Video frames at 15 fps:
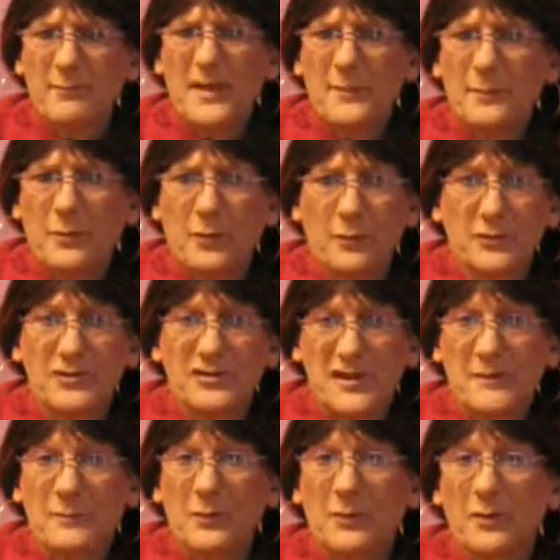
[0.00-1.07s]
people or
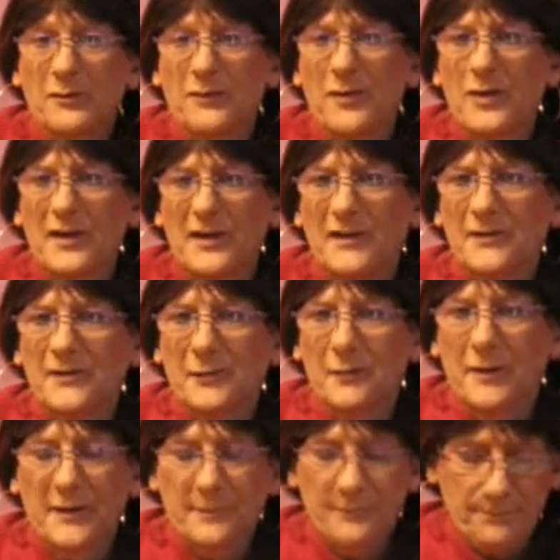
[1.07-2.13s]
sheeple are falling into
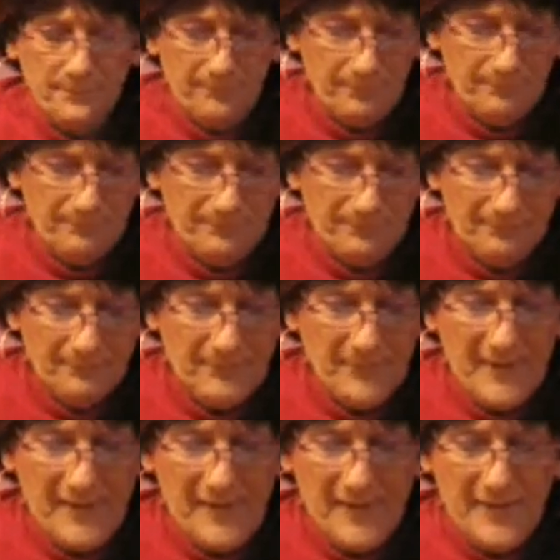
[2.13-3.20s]
it.
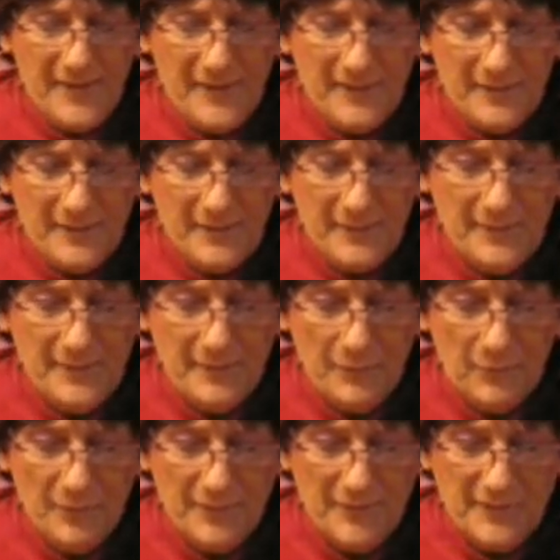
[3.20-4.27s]
And
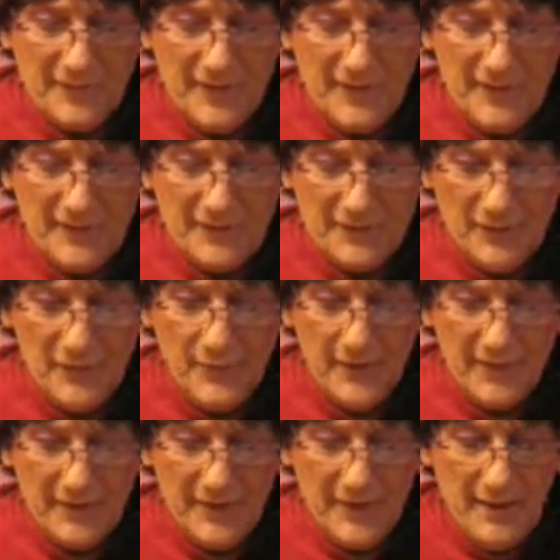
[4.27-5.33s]
what this lady is
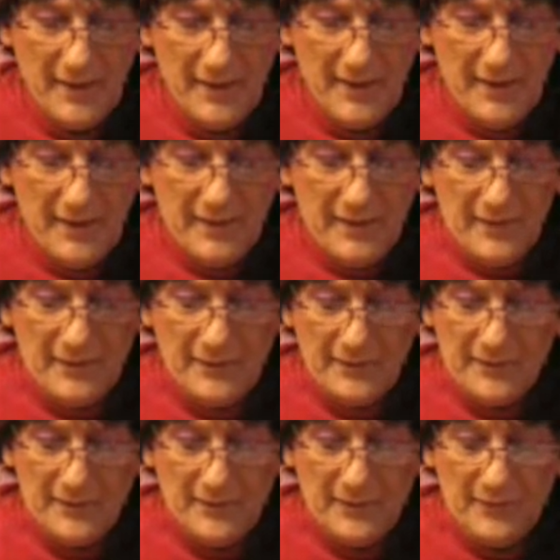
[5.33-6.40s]
doing
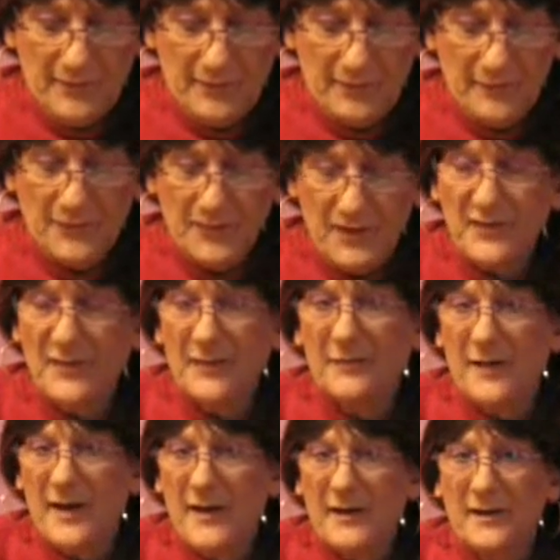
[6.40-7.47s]
is
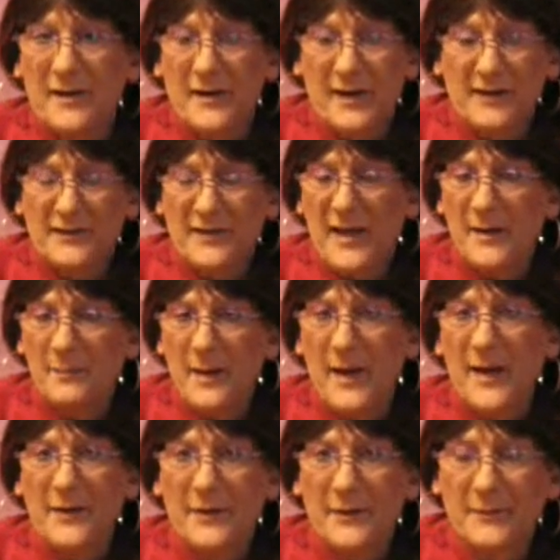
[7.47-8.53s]
justified, and I stand
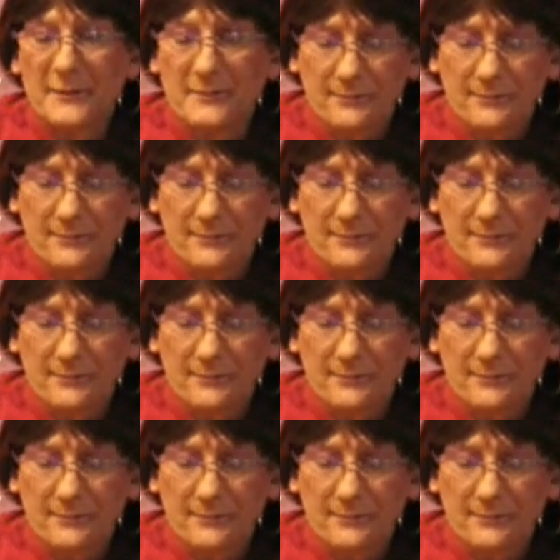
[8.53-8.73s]
by her.